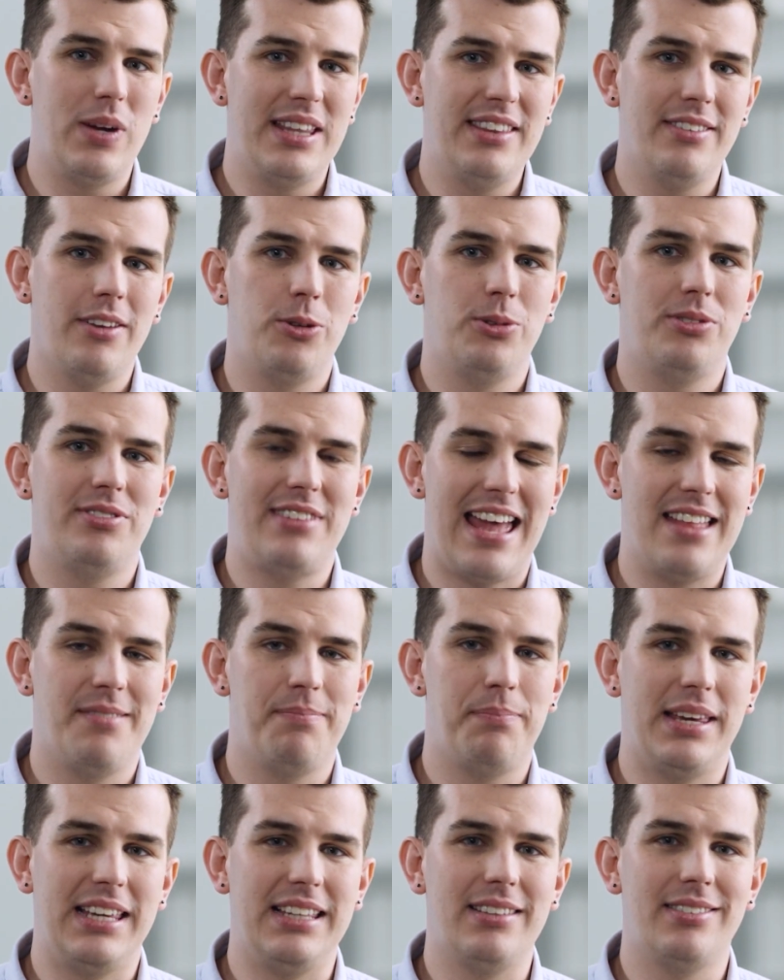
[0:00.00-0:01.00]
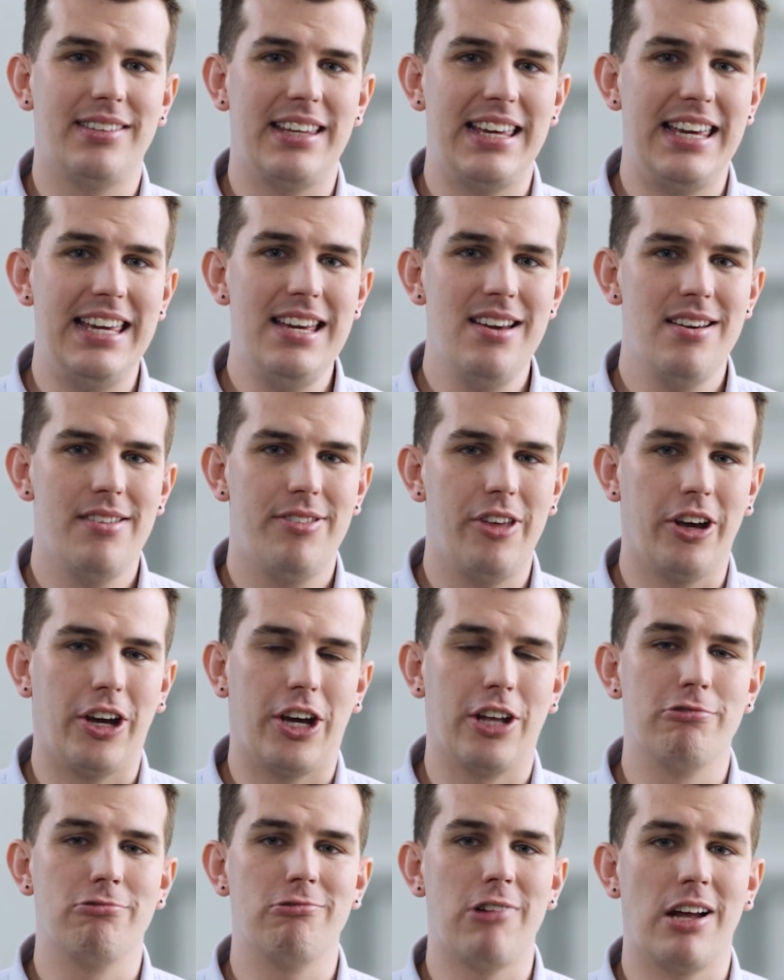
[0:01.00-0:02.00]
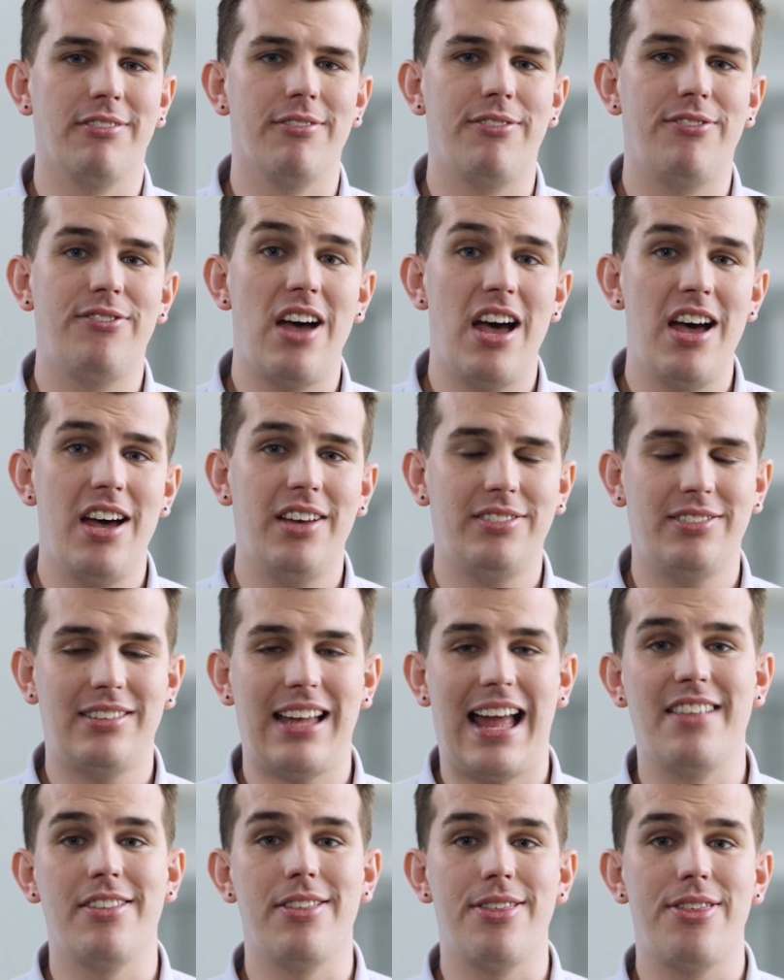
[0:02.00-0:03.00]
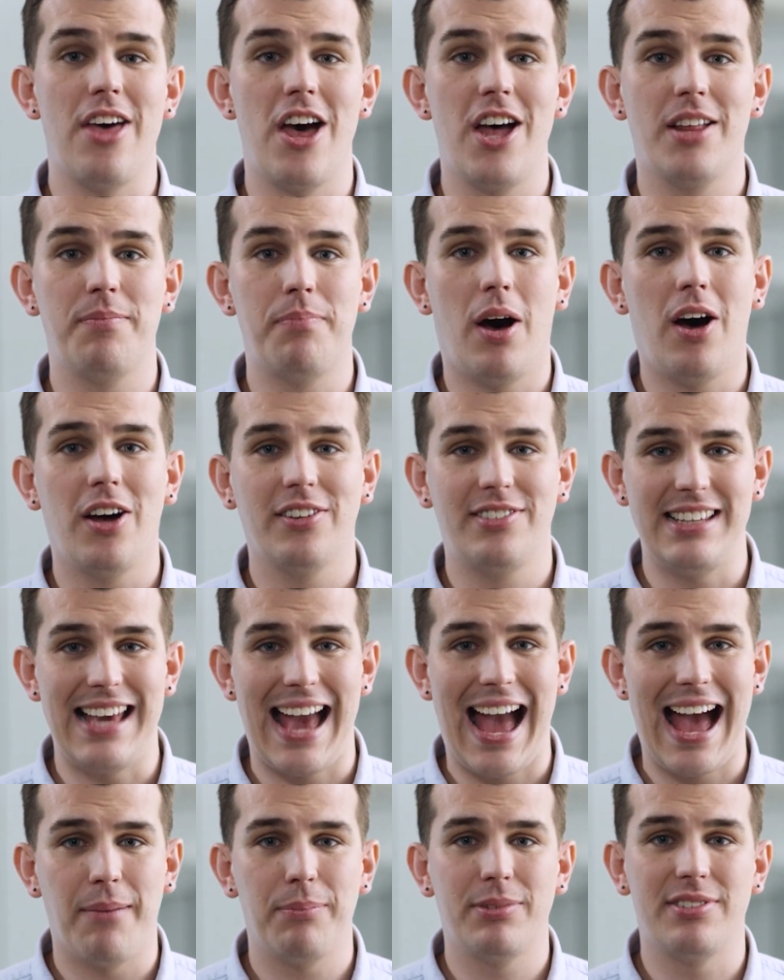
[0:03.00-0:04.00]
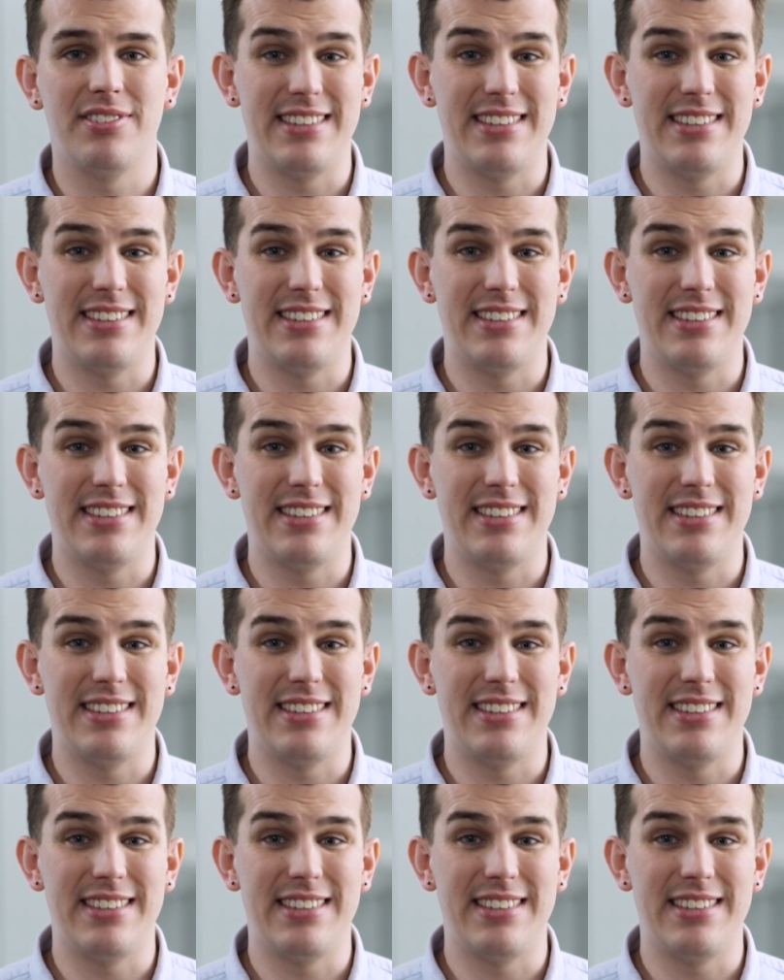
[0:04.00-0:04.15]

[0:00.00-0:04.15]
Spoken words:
Windows 10 PC that can run first and third-party apps